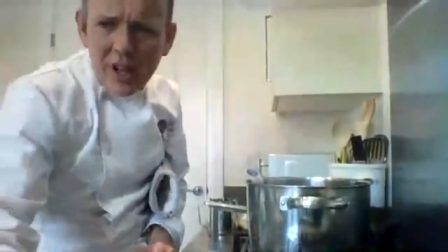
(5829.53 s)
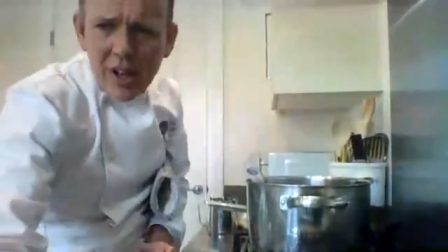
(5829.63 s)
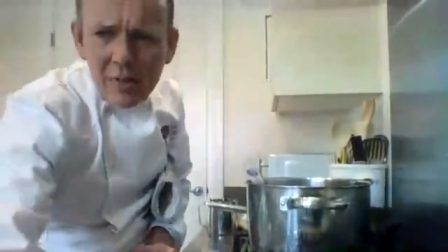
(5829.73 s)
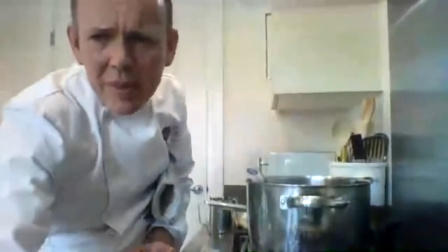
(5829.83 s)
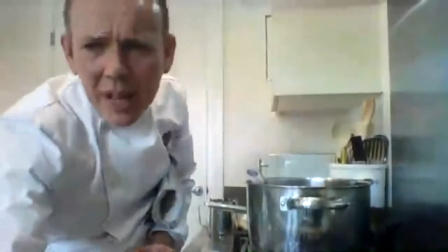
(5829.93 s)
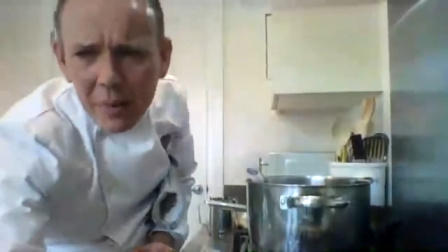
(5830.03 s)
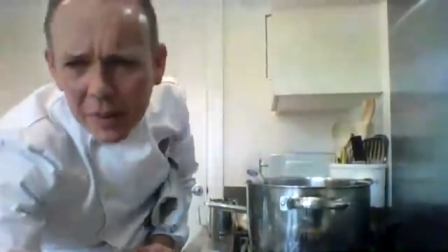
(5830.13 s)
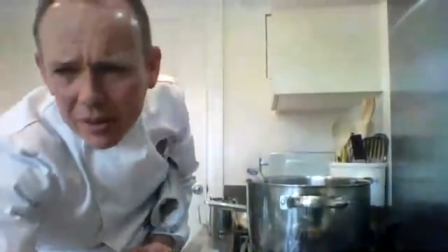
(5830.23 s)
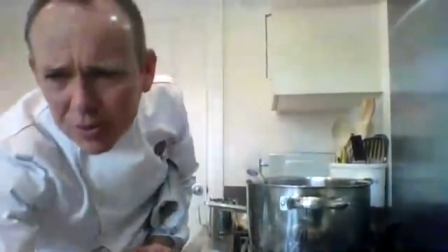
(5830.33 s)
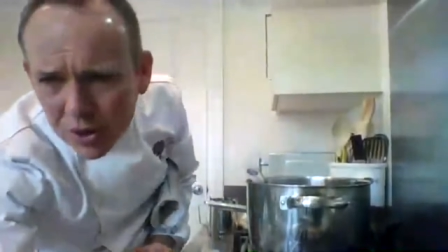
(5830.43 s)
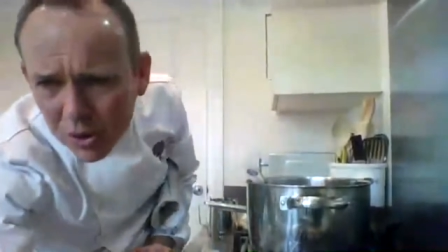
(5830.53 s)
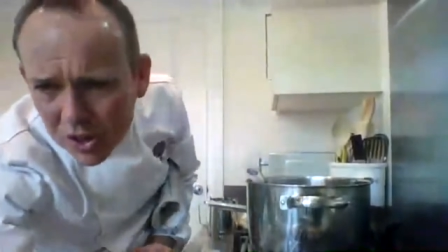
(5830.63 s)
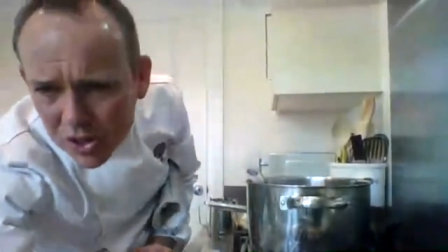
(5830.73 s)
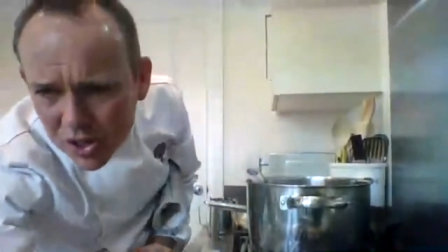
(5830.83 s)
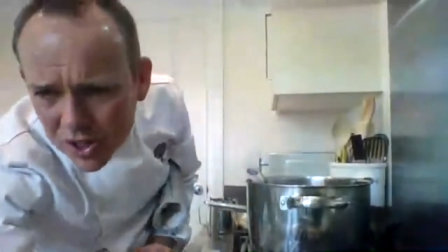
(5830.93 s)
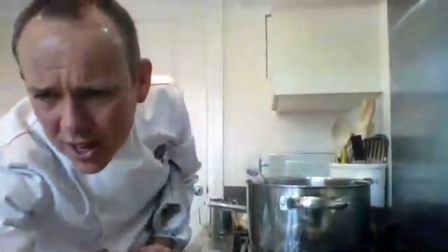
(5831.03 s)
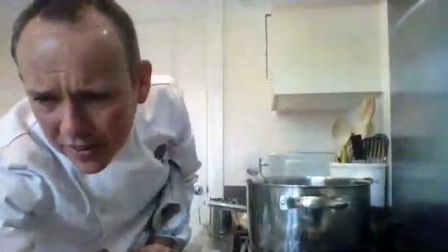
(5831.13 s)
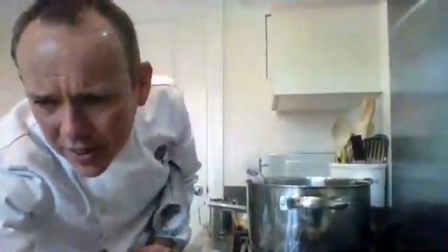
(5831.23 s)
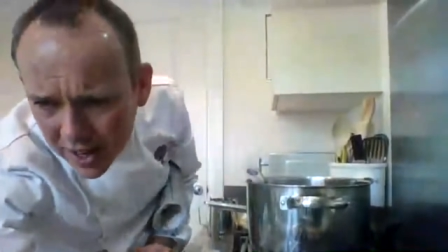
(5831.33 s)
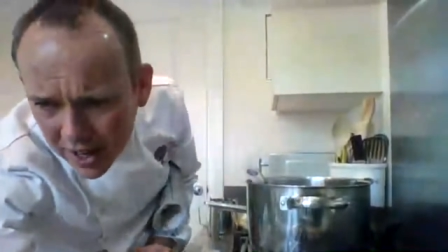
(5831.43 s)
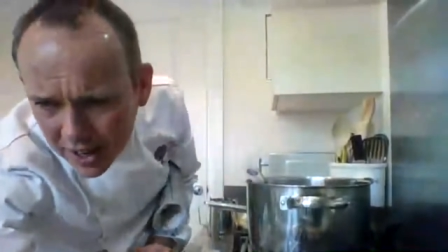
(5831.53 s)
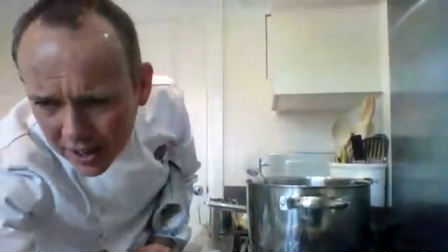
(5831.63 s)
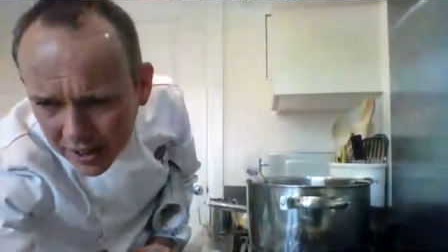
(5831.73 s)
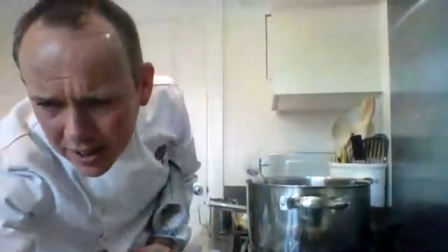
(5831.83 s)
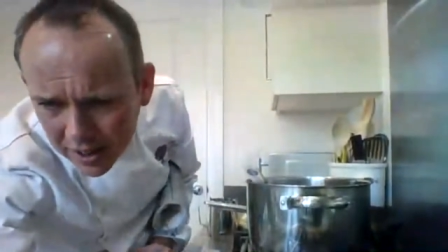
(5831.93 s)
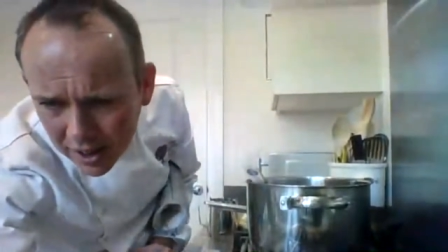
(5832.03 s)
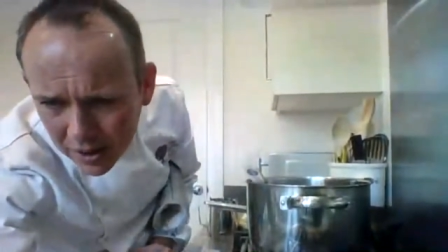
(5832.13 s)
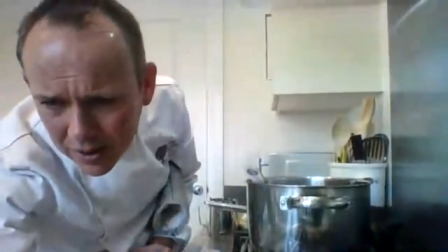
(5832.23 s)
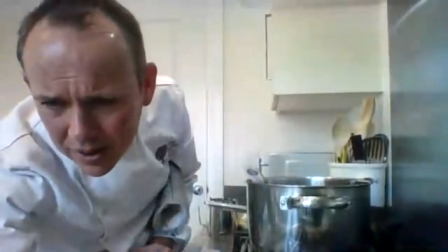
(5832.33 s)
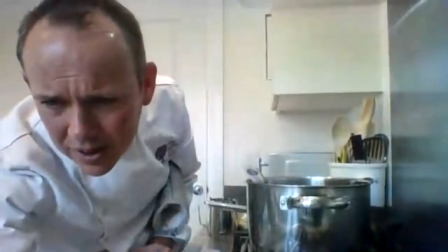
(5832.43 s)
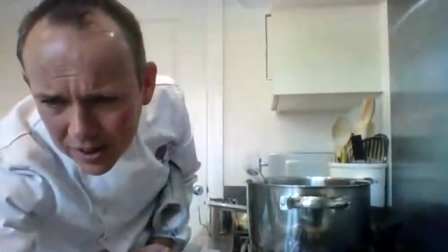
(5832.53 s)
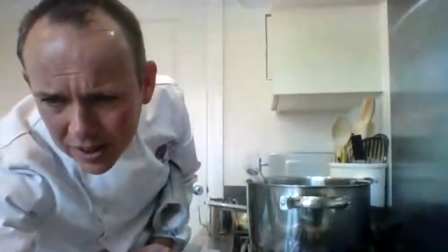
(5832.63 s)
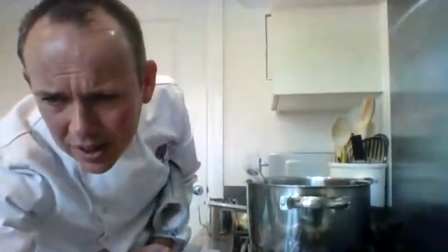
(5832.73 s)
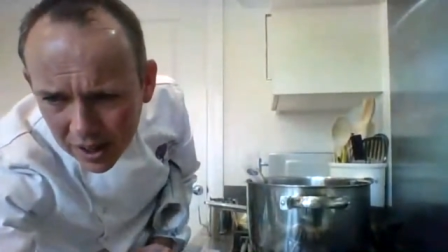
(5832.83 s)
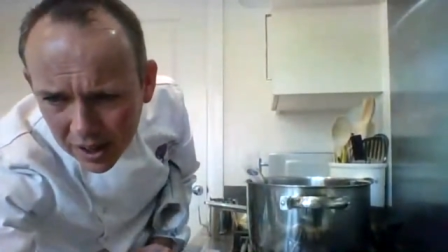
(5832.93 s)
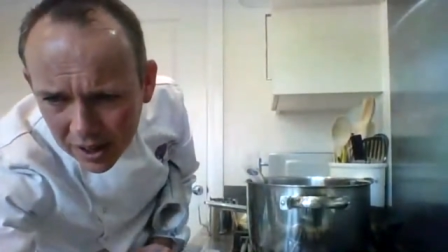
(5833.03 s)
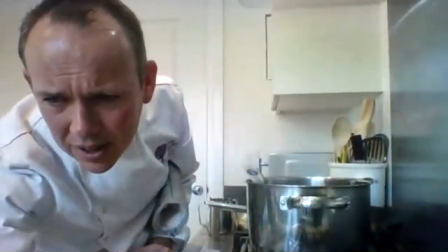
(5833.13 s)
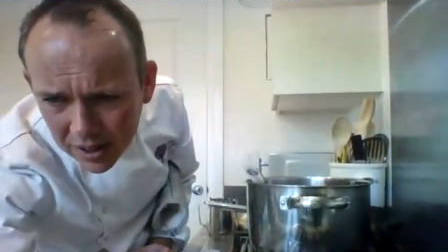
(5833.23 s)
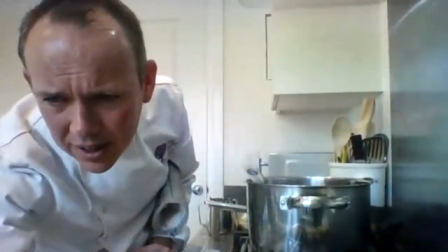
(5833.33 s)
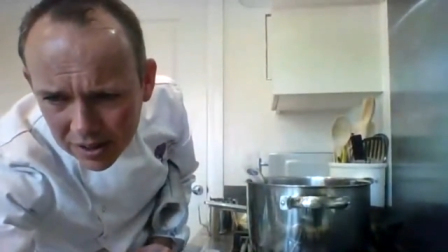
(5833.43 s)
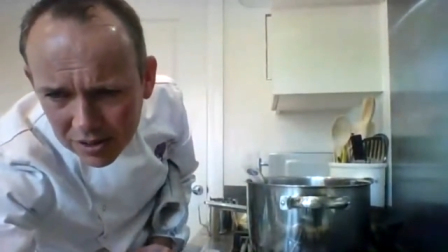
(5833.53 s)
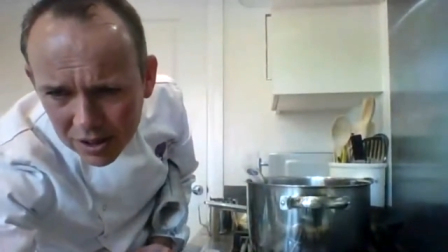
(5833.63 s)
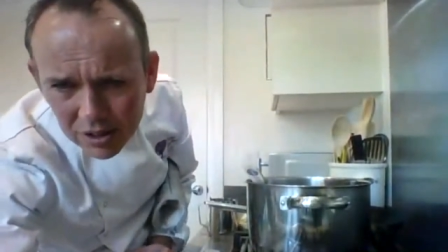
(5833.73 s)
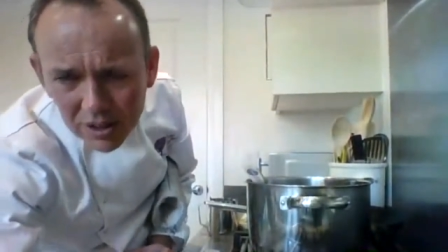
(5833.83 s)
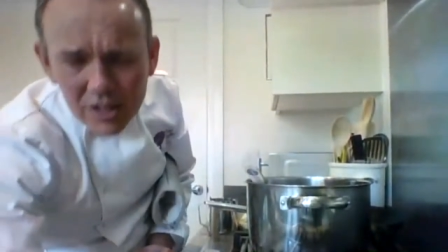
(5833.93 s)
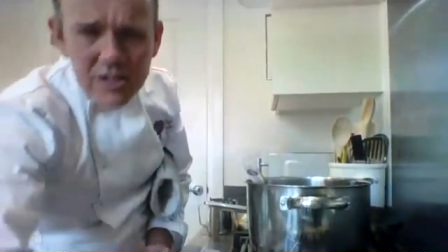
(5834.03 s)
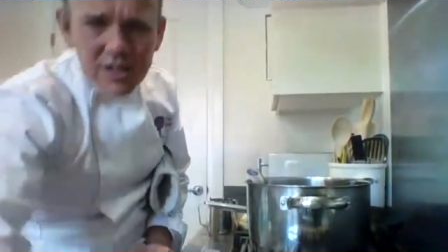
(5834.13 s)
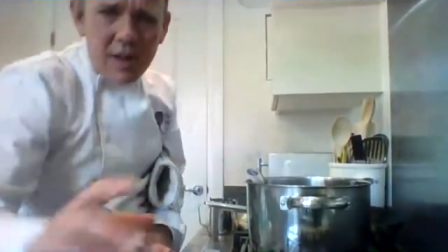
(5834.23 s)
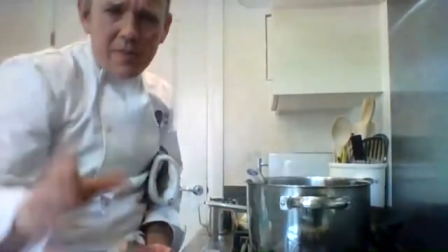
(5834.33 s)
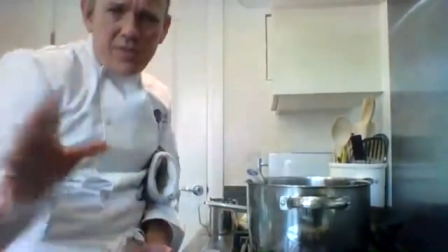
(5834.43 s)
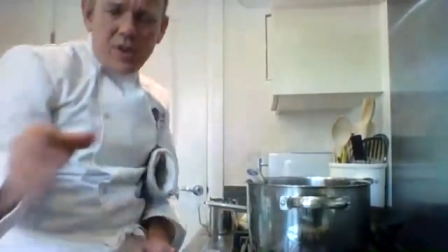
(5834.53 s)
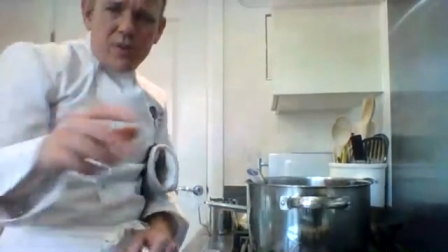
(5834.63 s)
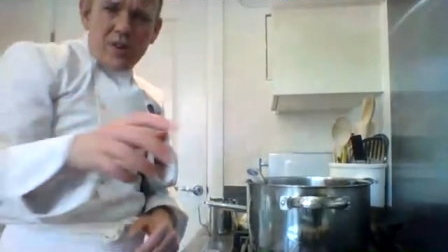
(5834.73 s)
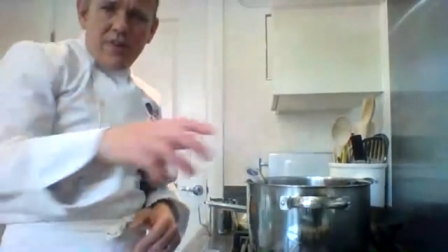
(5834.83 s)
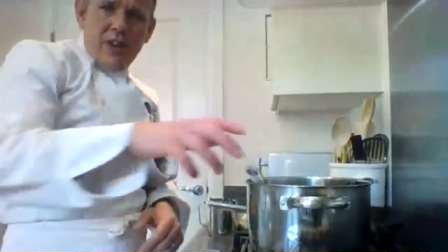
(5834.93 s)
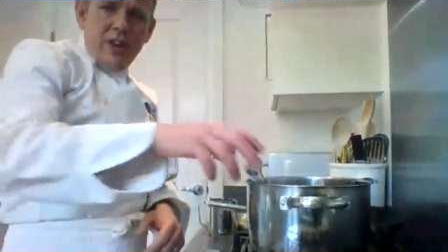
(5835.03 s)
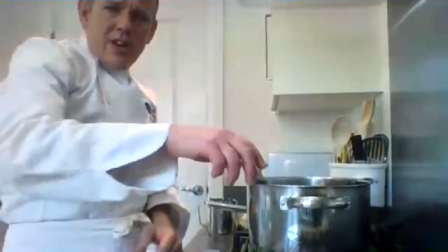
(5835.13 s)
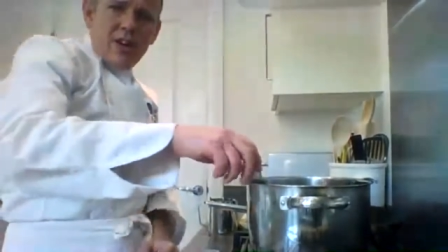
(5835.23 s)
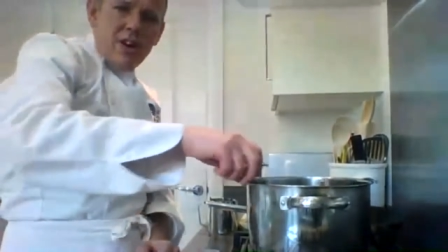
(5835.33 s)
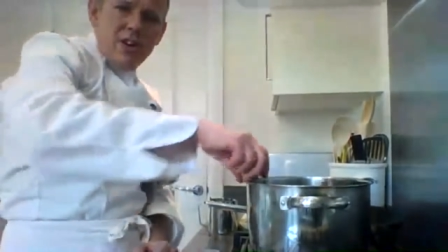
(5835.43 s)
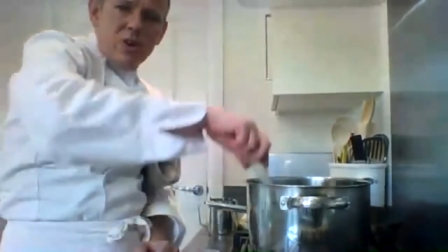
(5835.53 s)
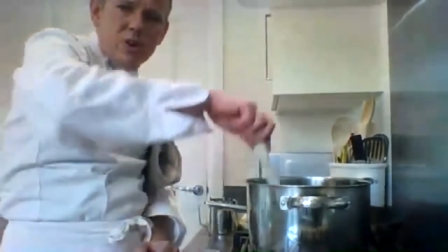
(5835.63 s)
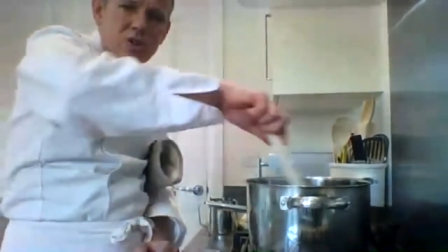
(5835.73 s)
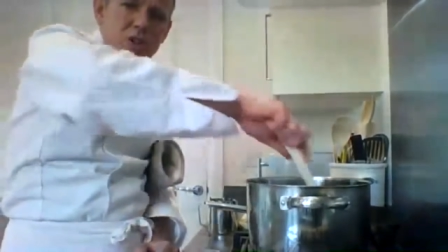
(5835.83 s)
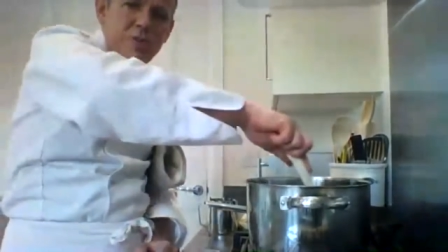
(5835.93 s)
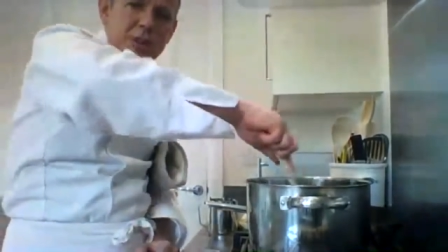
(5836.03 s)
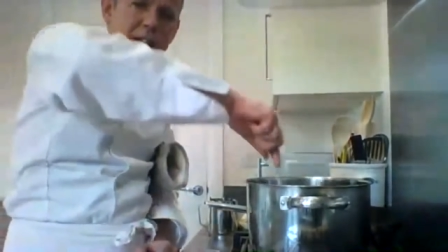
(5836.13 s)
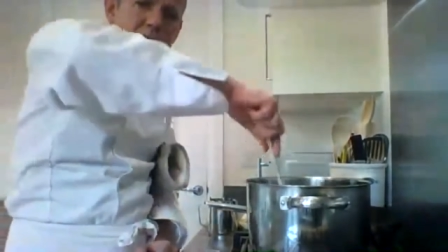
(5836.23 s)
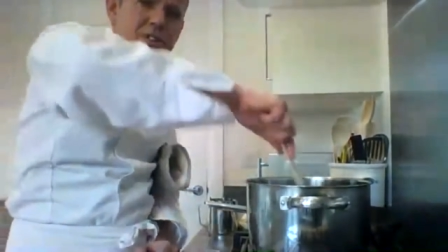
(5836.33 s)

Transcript: Now we got a few questions down there. No, that's good. So yeah, you have a look at your soup now.